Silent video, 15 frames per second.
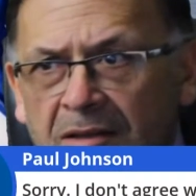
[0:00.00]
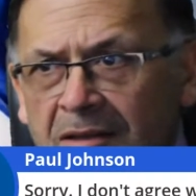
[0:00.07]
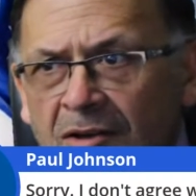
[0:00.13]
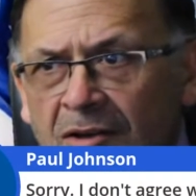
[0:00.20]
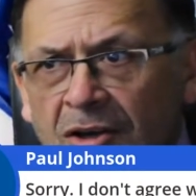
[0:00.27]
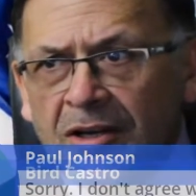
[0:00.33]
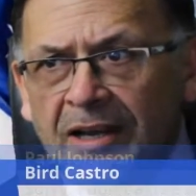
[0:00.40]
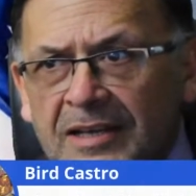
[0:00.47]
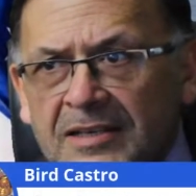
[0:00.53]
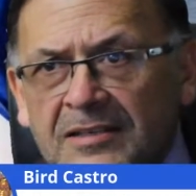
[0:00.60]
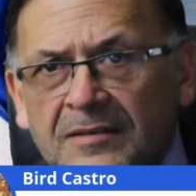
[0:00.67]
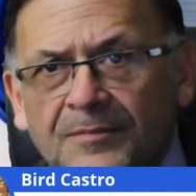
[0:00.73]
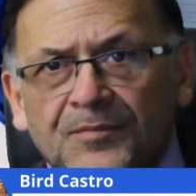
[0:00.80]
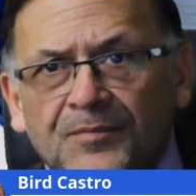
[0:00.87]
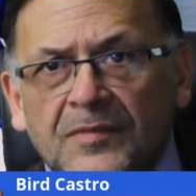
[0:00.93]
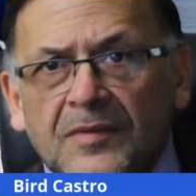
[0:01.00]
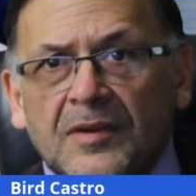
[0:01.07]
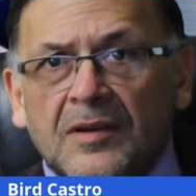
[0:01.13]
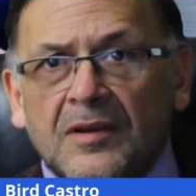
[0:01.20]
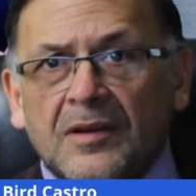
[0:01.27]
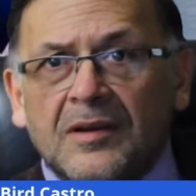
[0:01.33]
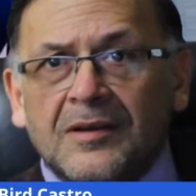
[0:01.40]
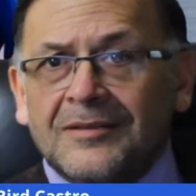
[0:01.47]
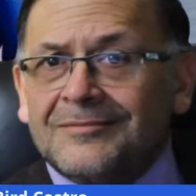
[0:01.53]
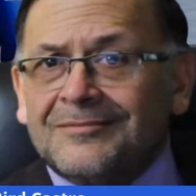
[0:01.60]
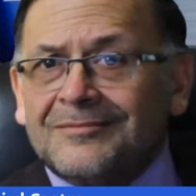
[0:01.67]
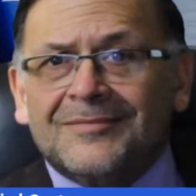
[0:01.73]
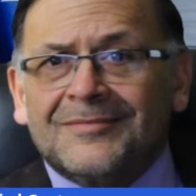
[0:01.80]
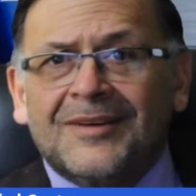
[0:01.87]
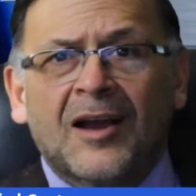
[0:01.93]
Look, guys,
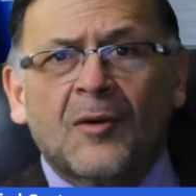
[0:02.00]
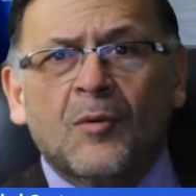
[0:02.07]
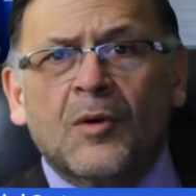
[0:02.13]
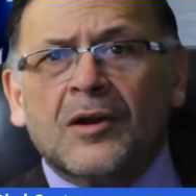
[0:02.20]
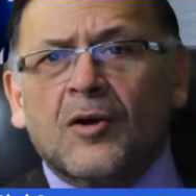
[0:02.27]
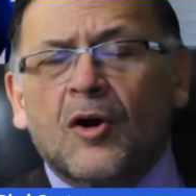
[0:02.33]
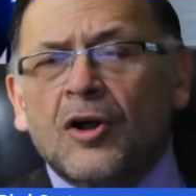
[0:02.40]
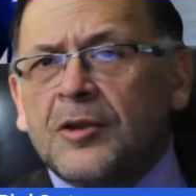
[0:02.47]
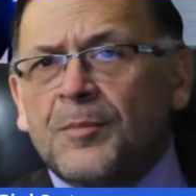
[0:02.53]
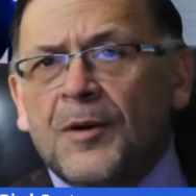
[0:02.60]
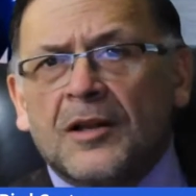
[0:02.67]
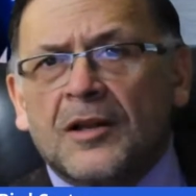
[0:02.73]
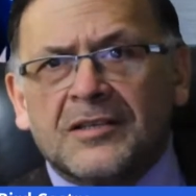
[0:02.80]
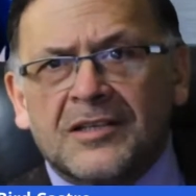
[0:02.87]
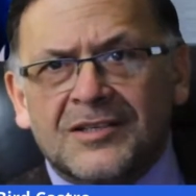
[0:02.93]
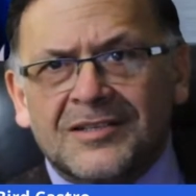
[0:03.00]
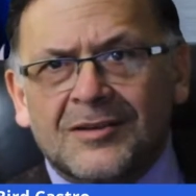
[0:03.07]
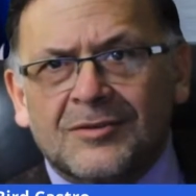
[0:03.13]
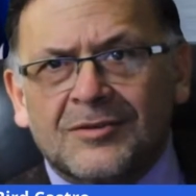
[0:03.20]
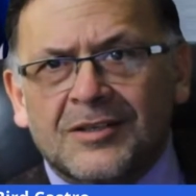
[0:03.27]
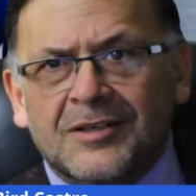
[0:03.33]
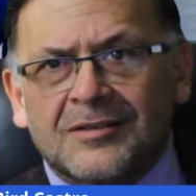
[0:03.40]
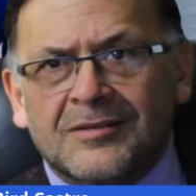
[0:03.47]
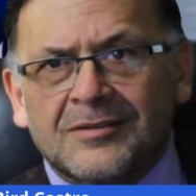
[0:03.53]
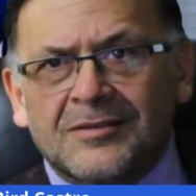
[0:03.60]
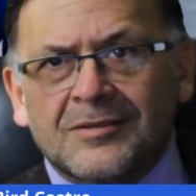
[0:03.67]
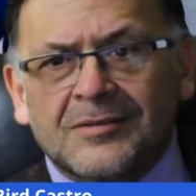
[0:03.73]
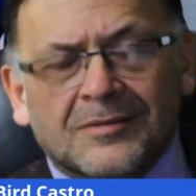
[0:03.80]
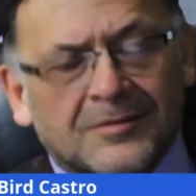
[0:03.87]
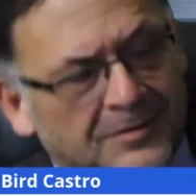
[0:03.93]
I want all the politicians out there.
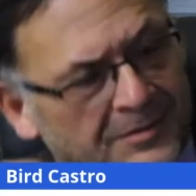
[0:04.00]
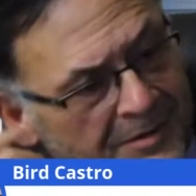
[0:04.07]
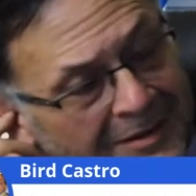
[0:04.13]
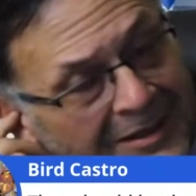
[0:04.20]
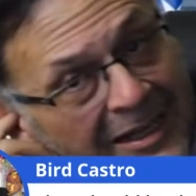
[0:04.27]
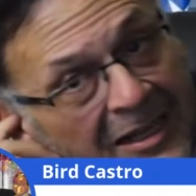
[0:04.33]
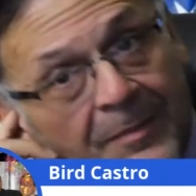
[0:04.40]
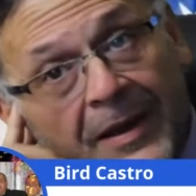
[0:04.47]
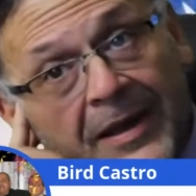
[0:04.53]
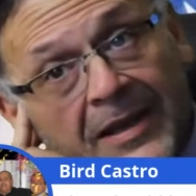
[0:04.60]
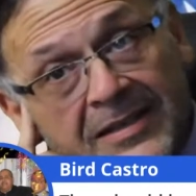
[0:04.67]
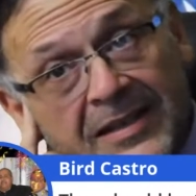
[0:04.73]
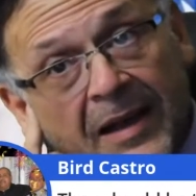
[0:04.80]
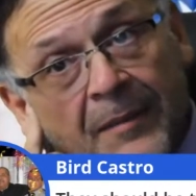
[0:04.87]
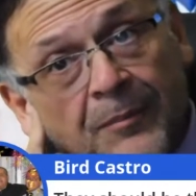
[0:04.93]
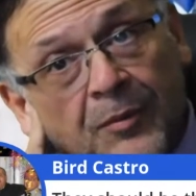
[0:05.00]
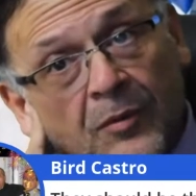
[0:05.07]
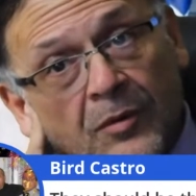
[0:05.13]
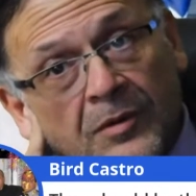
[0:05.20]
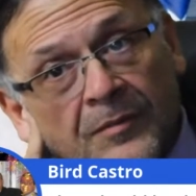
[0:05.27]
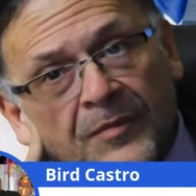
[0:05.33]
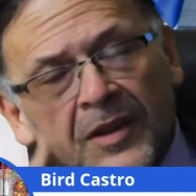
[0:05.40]
Lead by example.